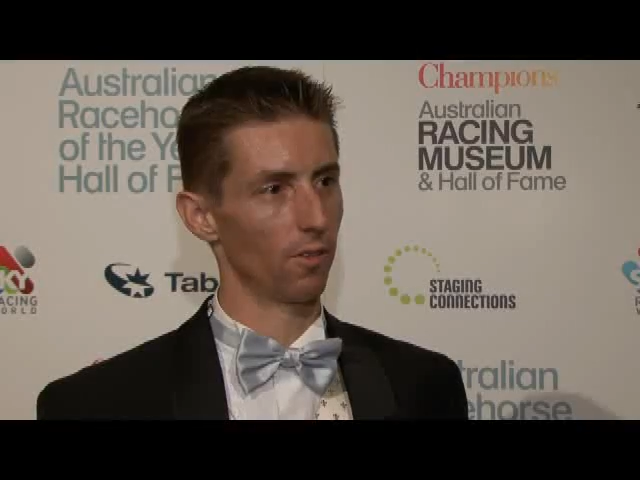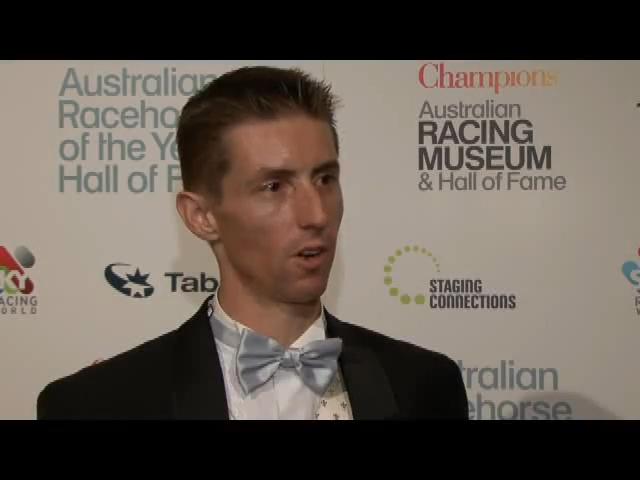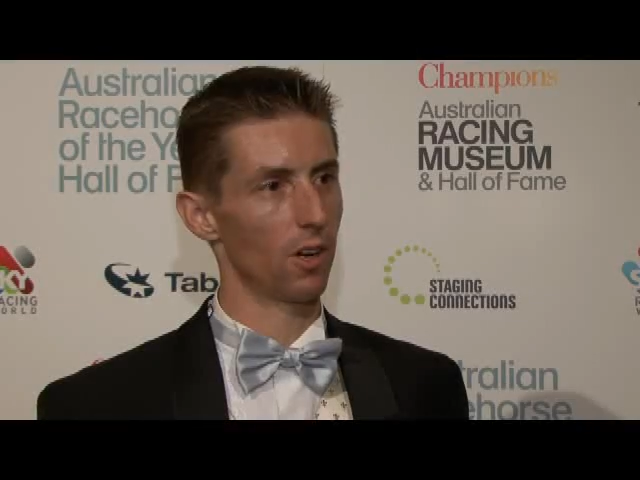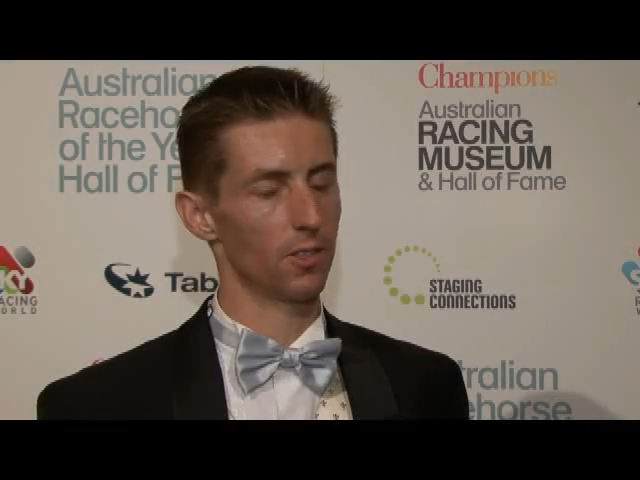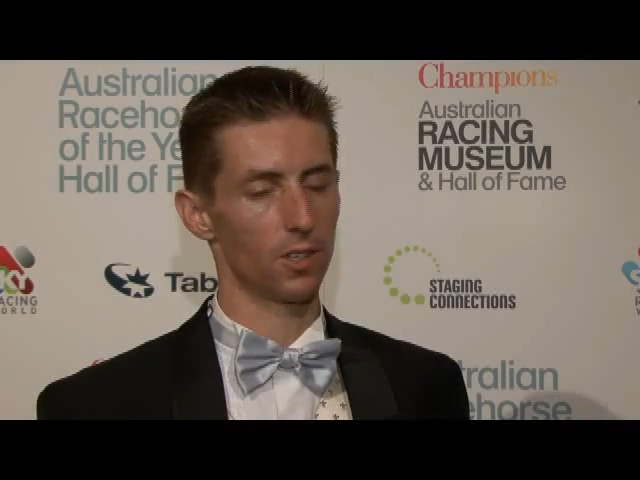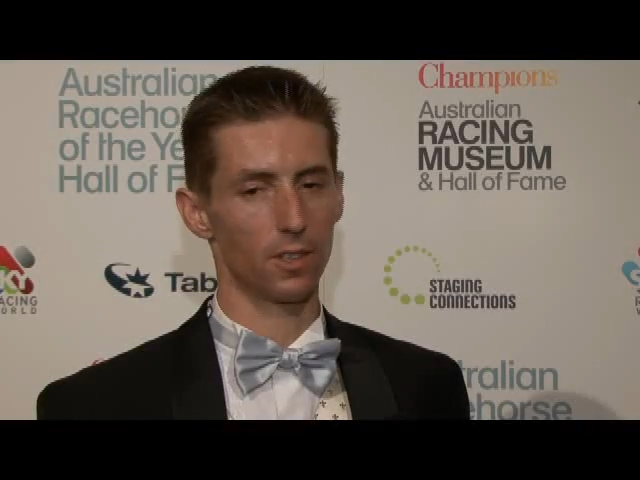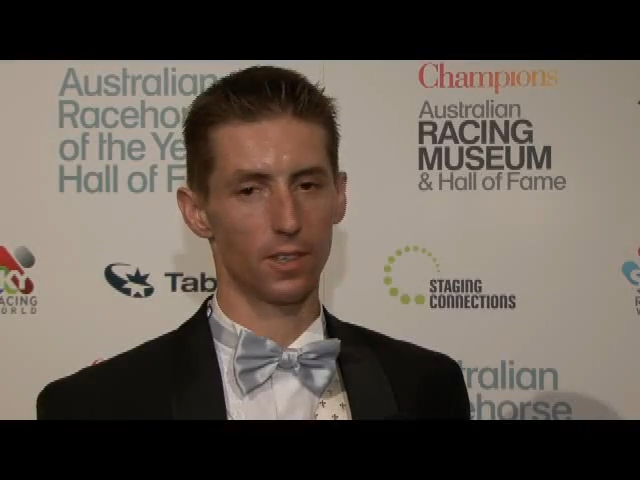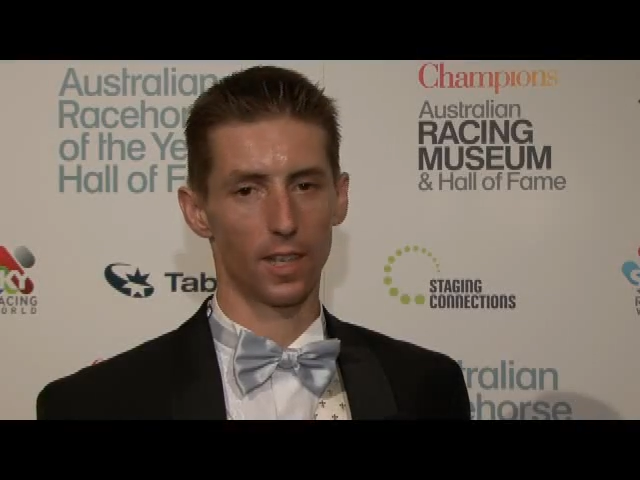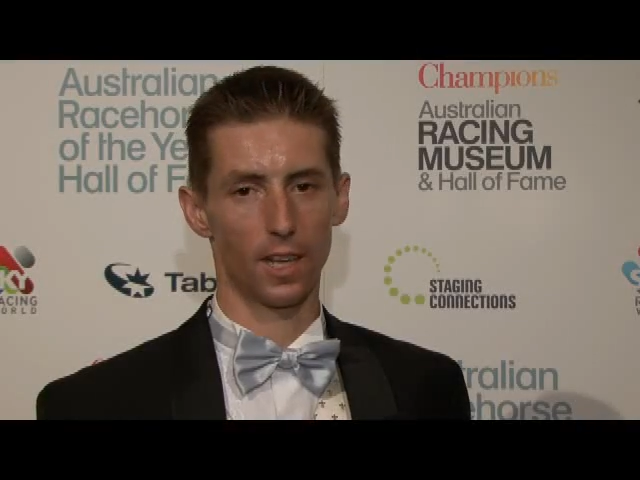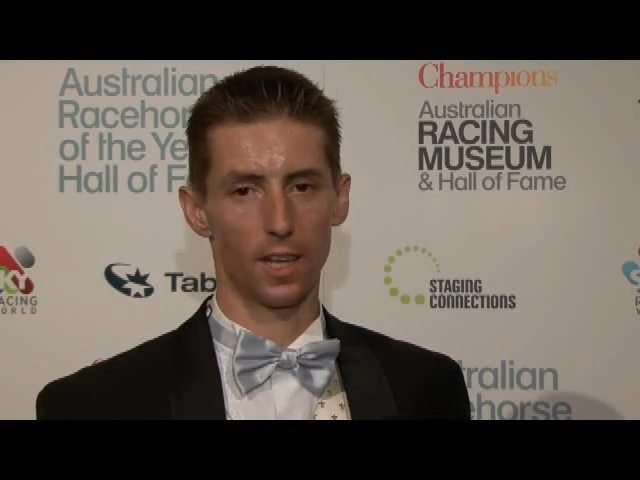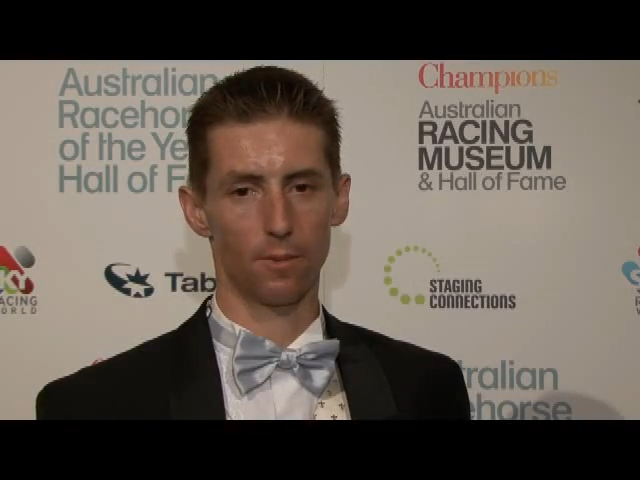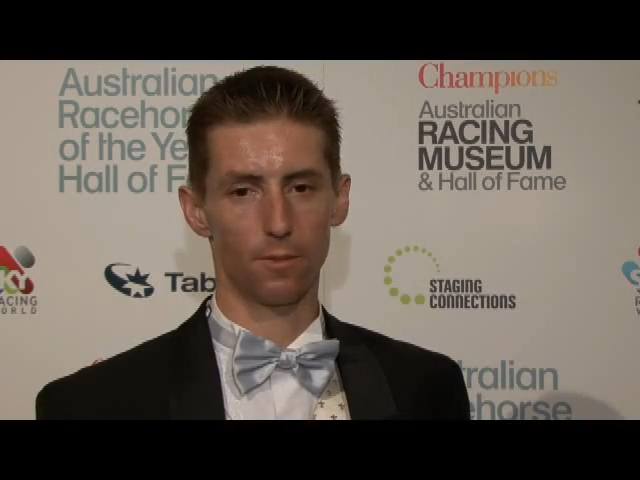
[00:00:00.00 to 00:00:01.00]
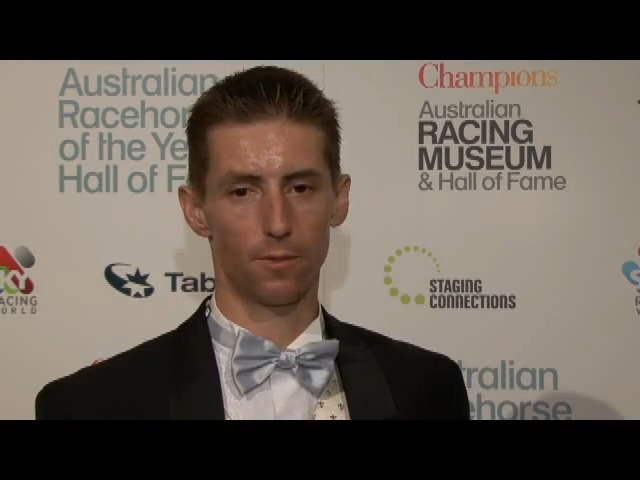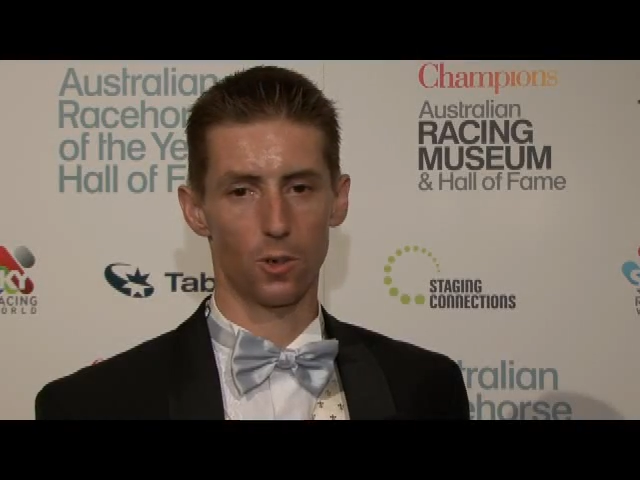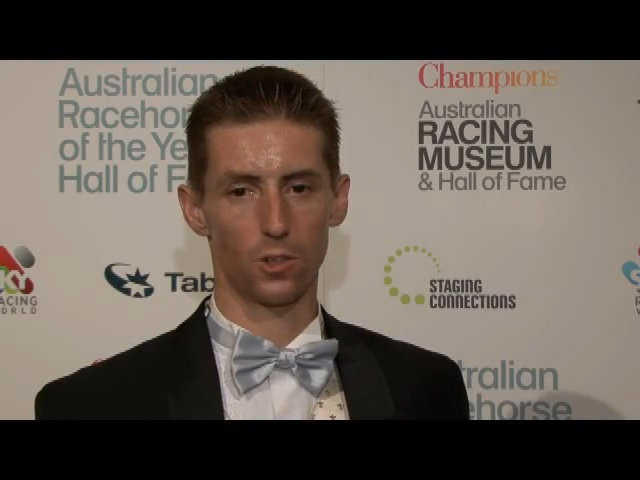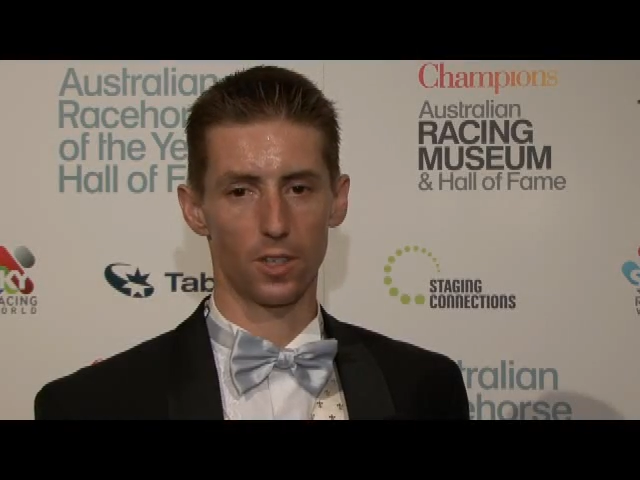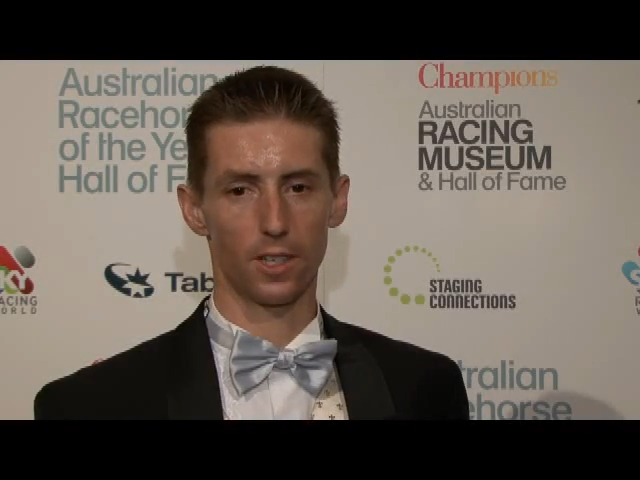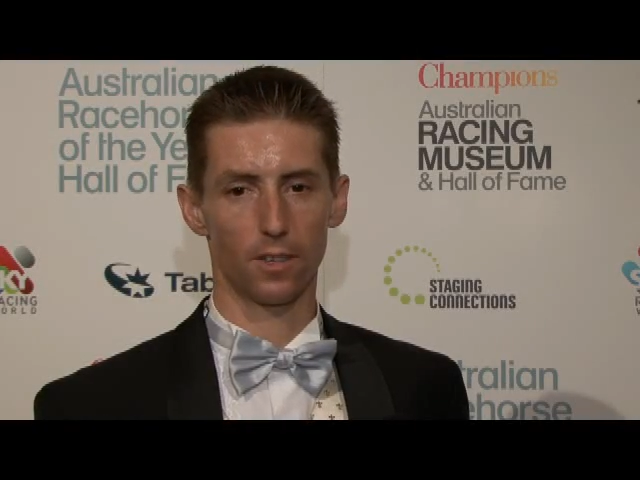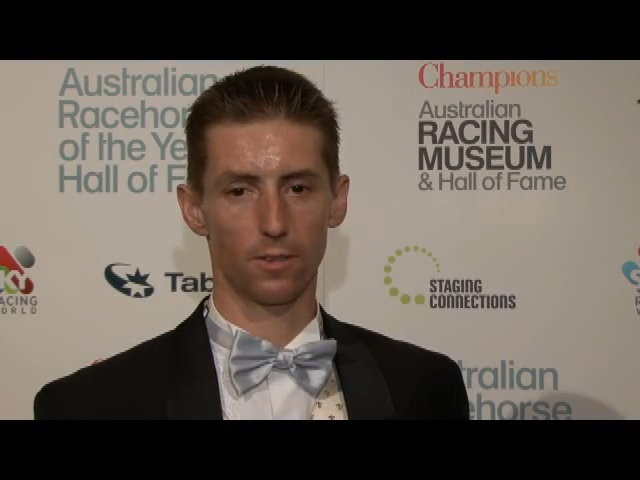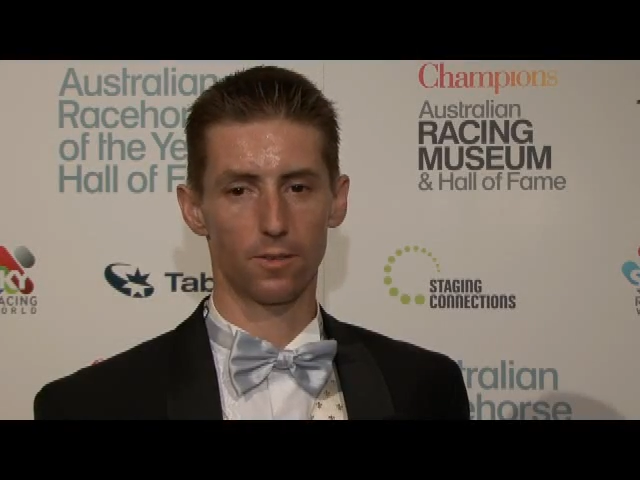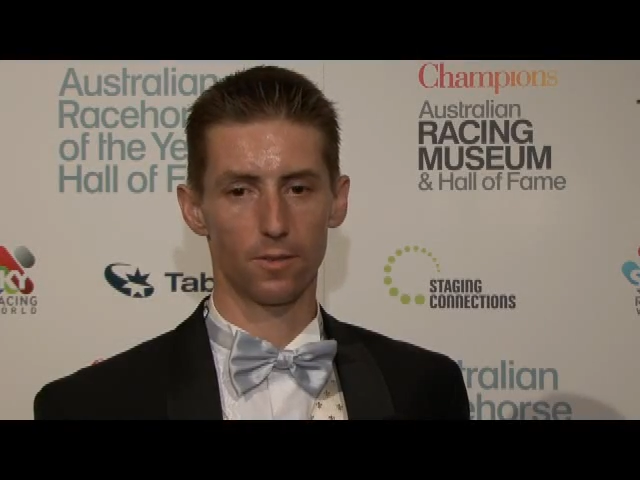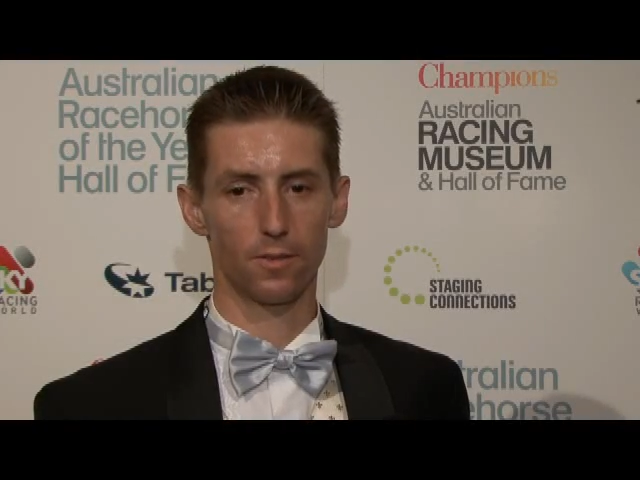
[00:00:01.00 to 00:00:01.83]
rides, and fortunately I've,